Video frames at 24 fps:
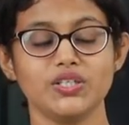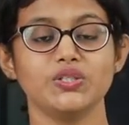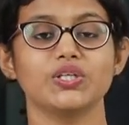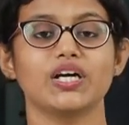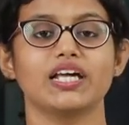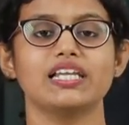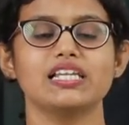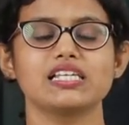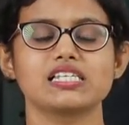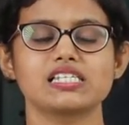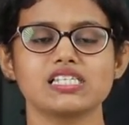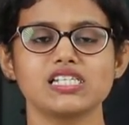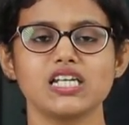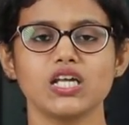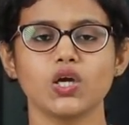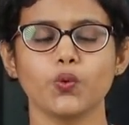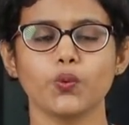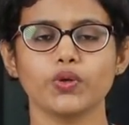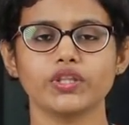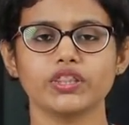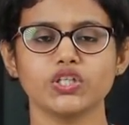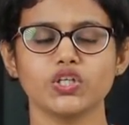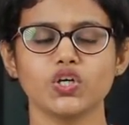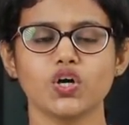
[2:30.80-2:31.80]
You are listening
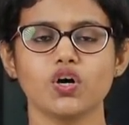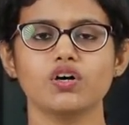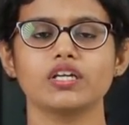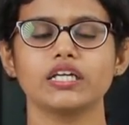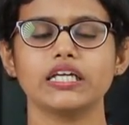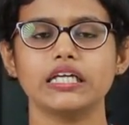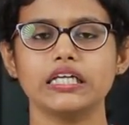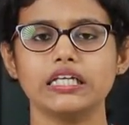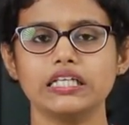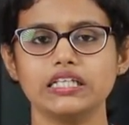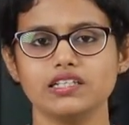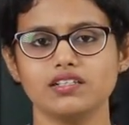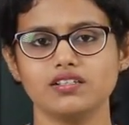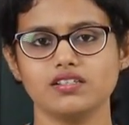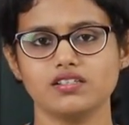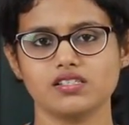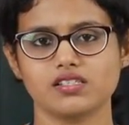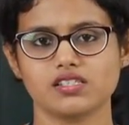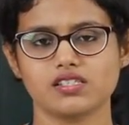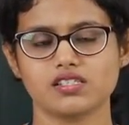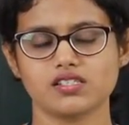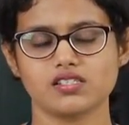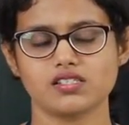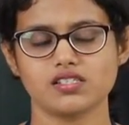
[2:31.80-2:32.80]
with your
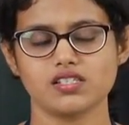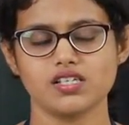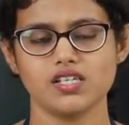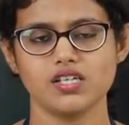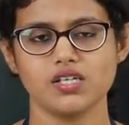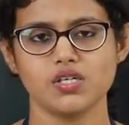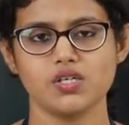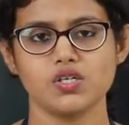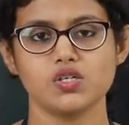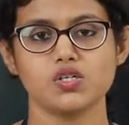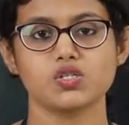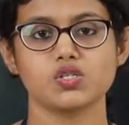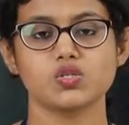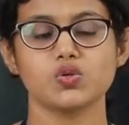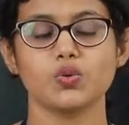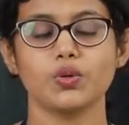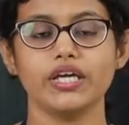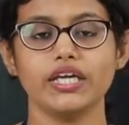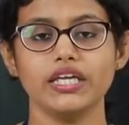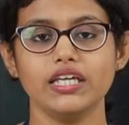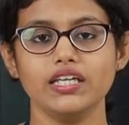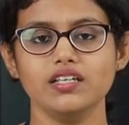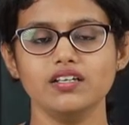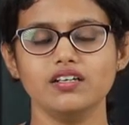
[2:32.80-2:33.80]
ears. So
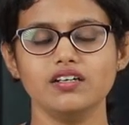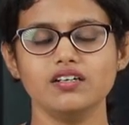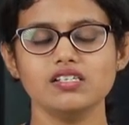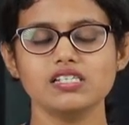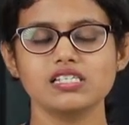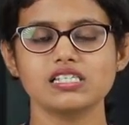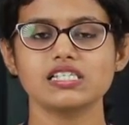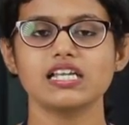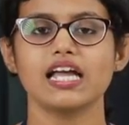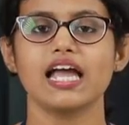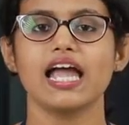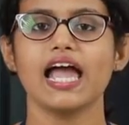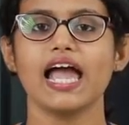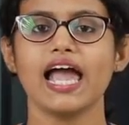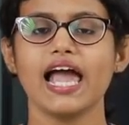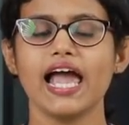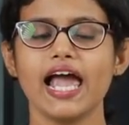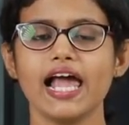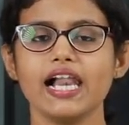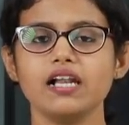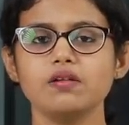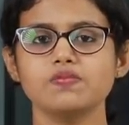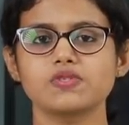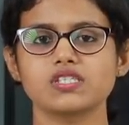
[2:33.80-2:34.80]
ears
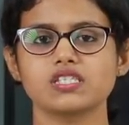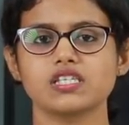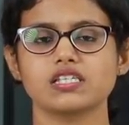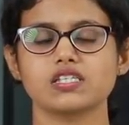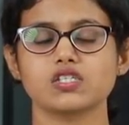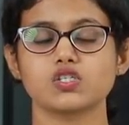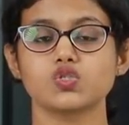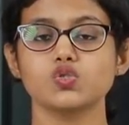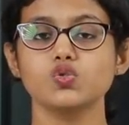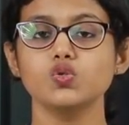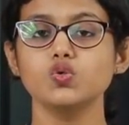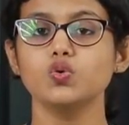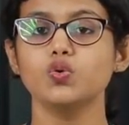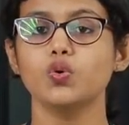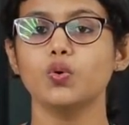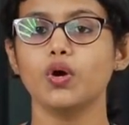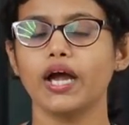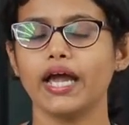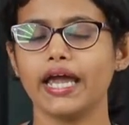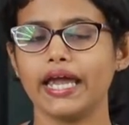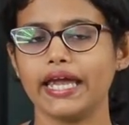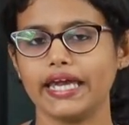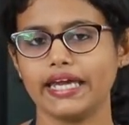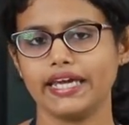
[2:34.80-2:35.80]
helps us to
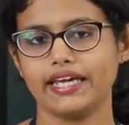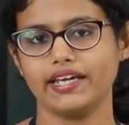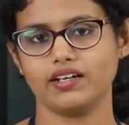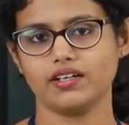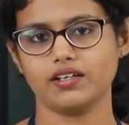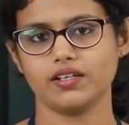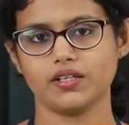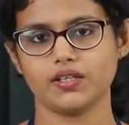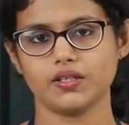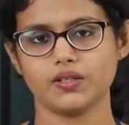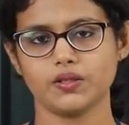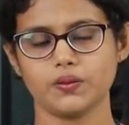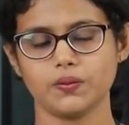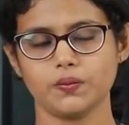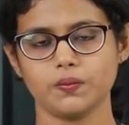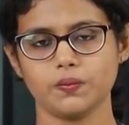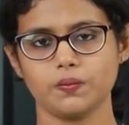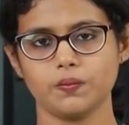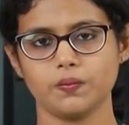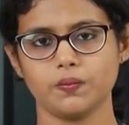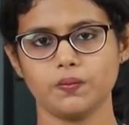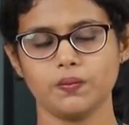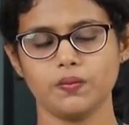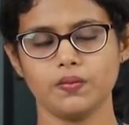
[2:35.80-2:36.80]
hear.
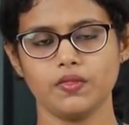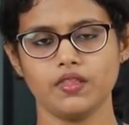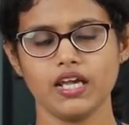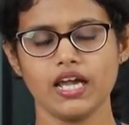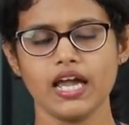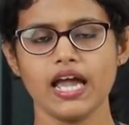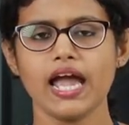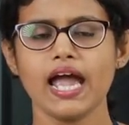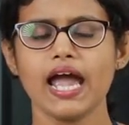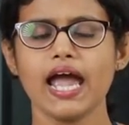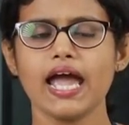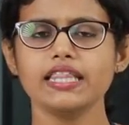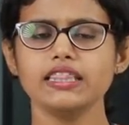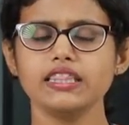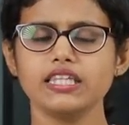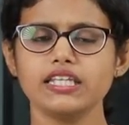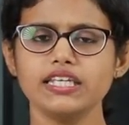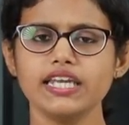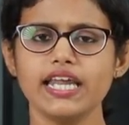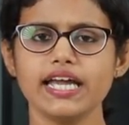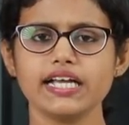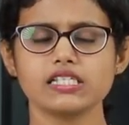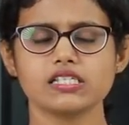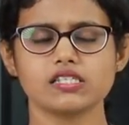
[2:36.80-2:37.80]
And the
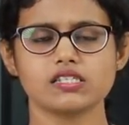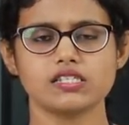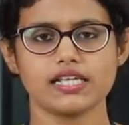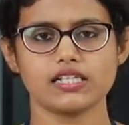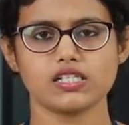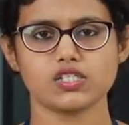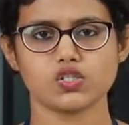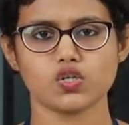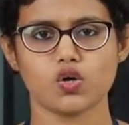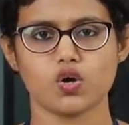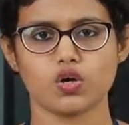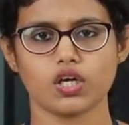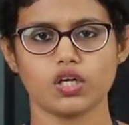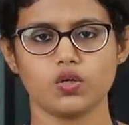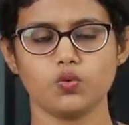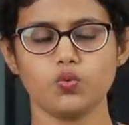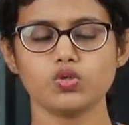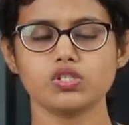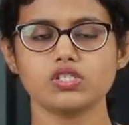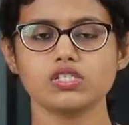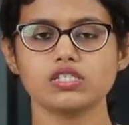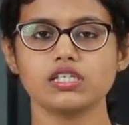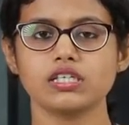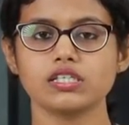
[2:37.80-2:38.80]
next sense organ,
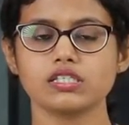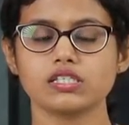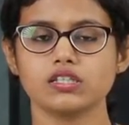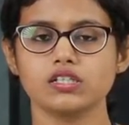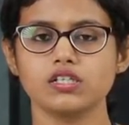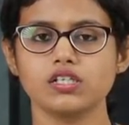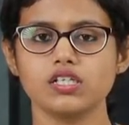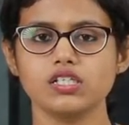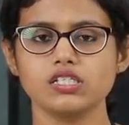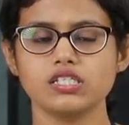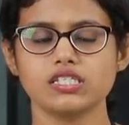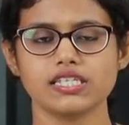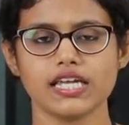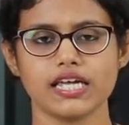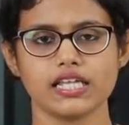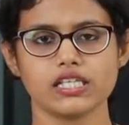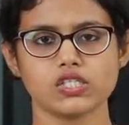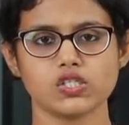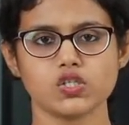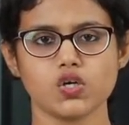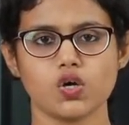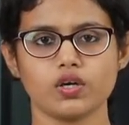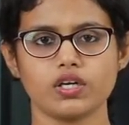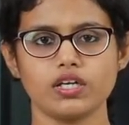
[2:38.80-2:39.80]
what is the third
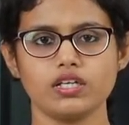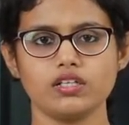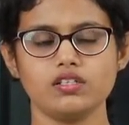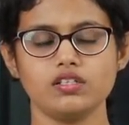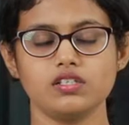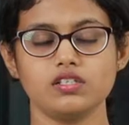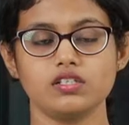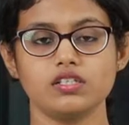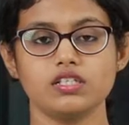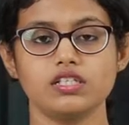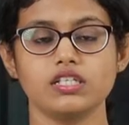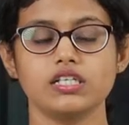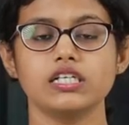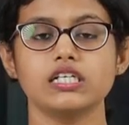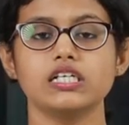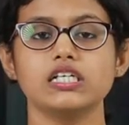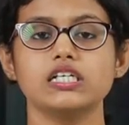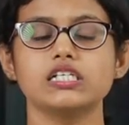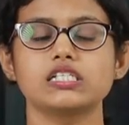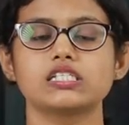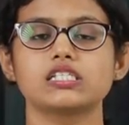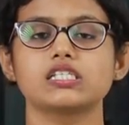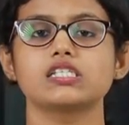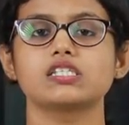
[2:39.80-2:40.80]
sense organ?
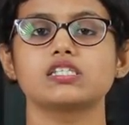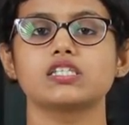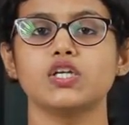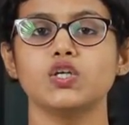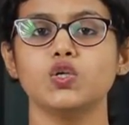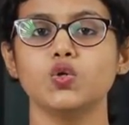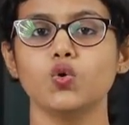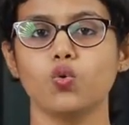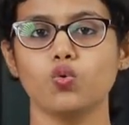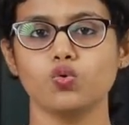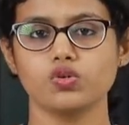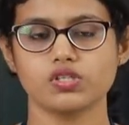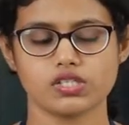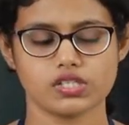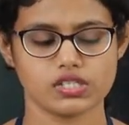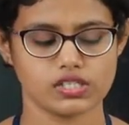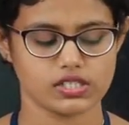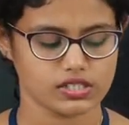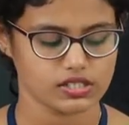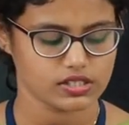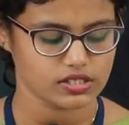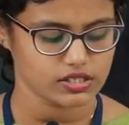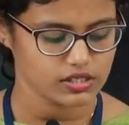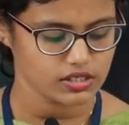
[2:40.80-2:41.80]
It is the
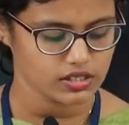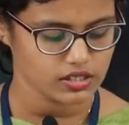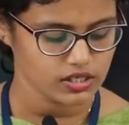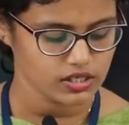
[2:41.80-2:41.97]
nose.